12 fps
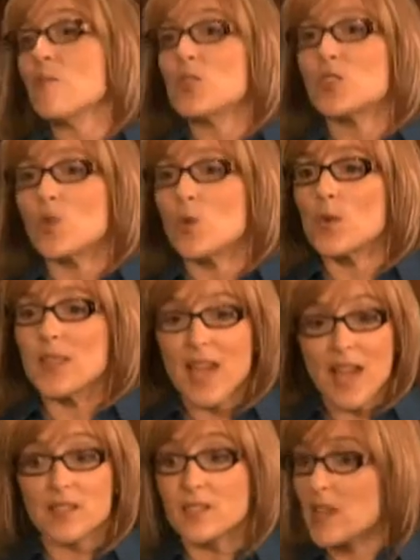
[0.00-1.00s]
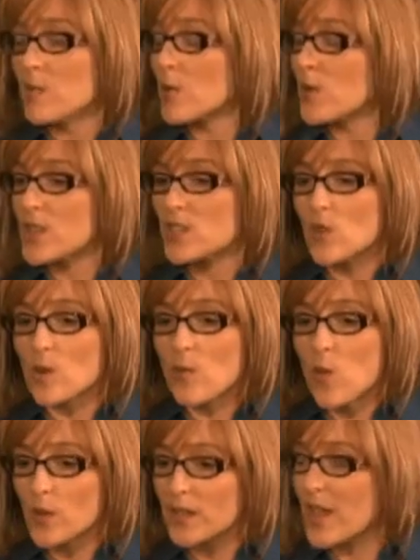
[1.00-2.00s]
So yes, immigrants are
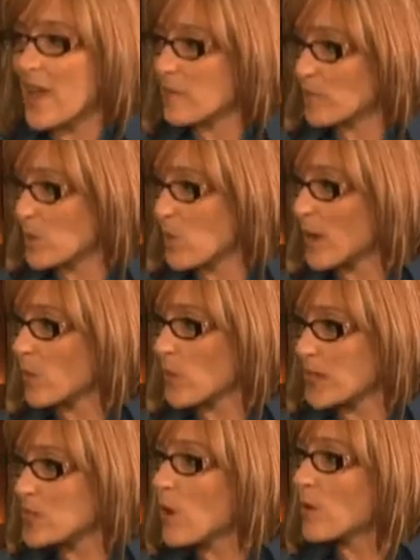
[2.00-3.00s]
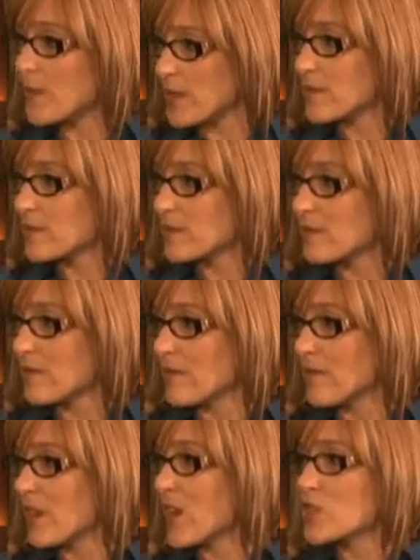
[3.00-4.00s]
important everywhere. We know this.
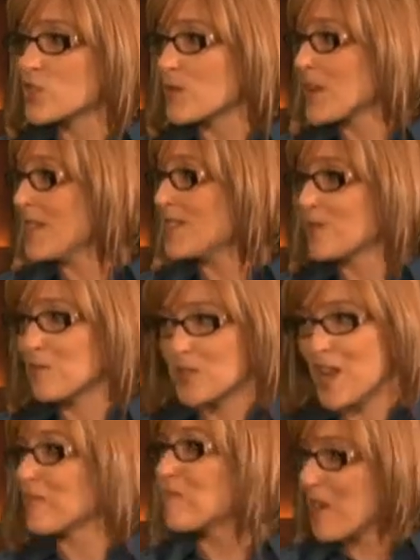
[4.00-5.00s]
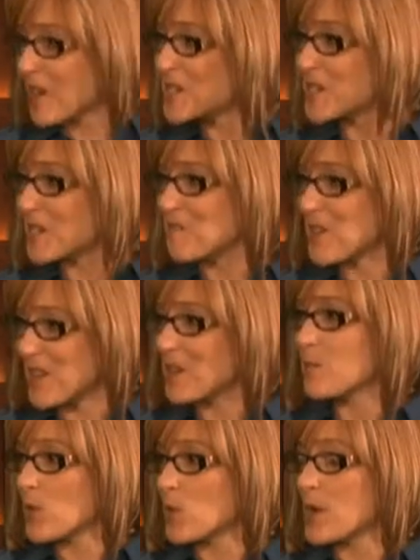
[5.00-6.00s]
The countries would not function
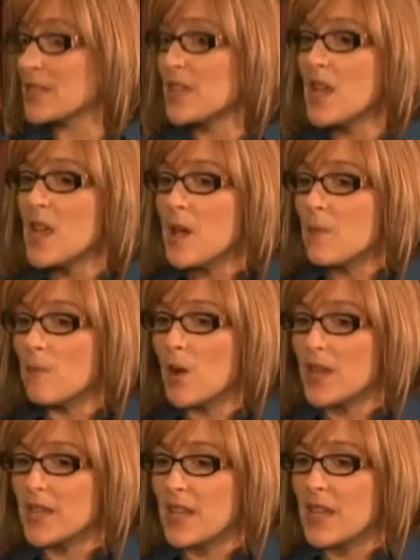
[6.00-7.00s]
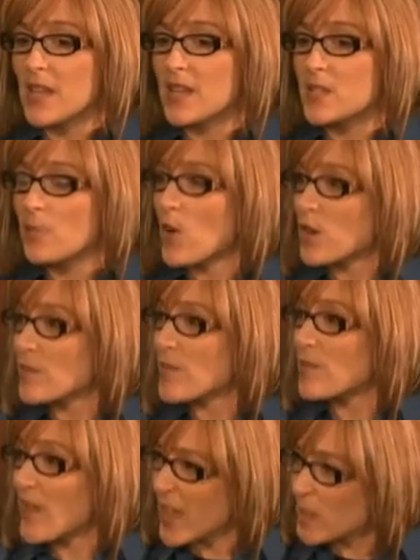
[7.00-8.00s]
without immigrants. But it is part of
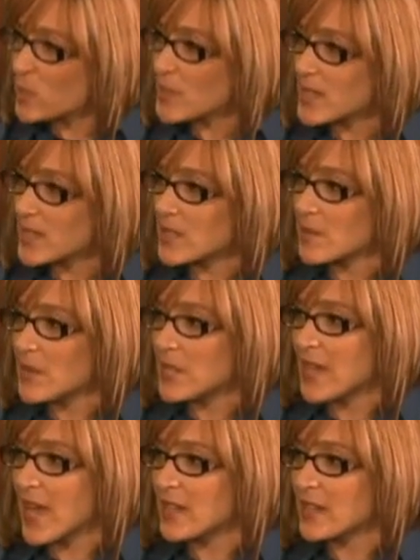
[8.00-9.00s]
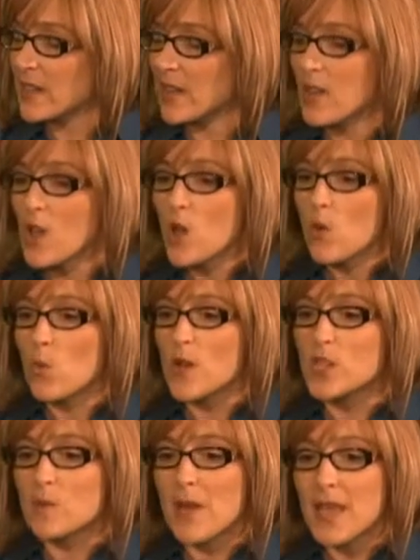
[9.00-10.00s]
a value system in Canada,
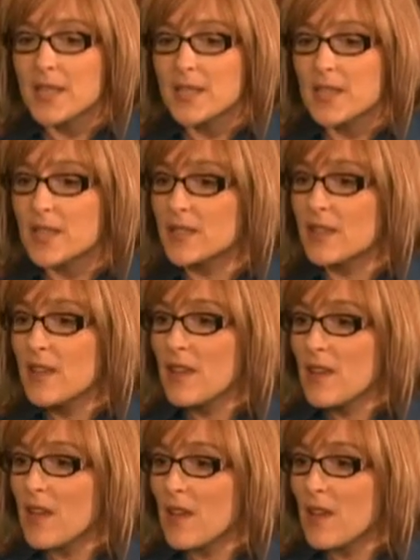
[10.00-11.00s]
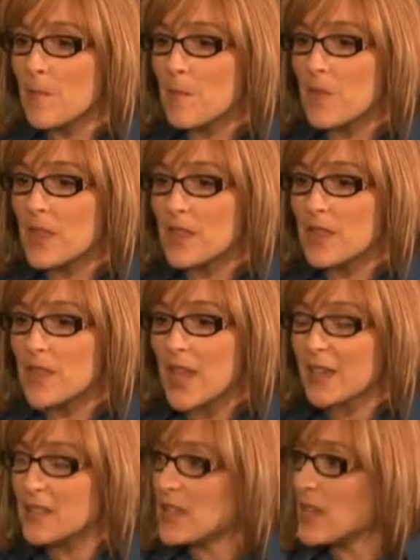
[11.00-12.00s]
which makes it
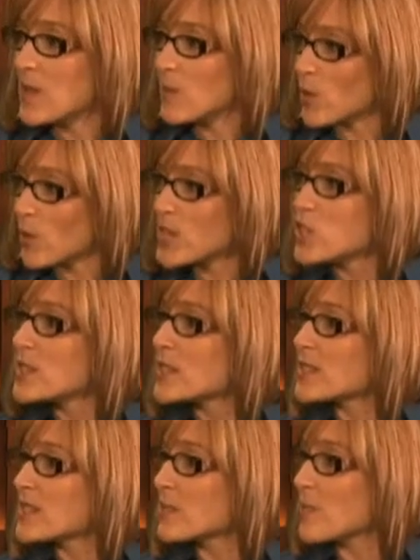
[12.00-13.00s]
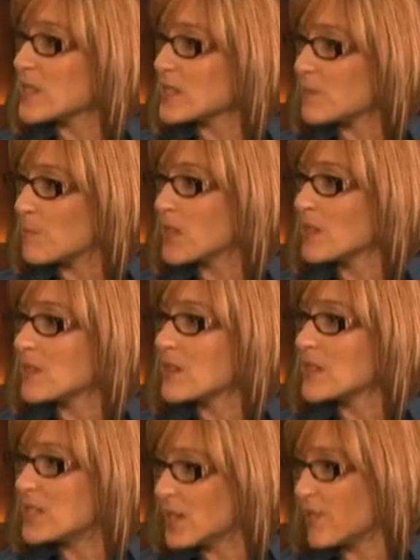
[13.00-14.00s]
that the immigration system is built
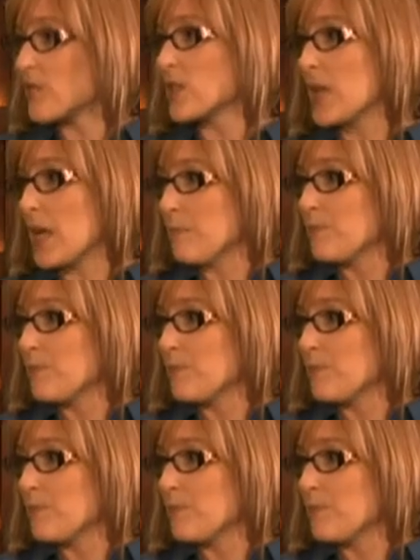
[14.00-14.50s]
differently.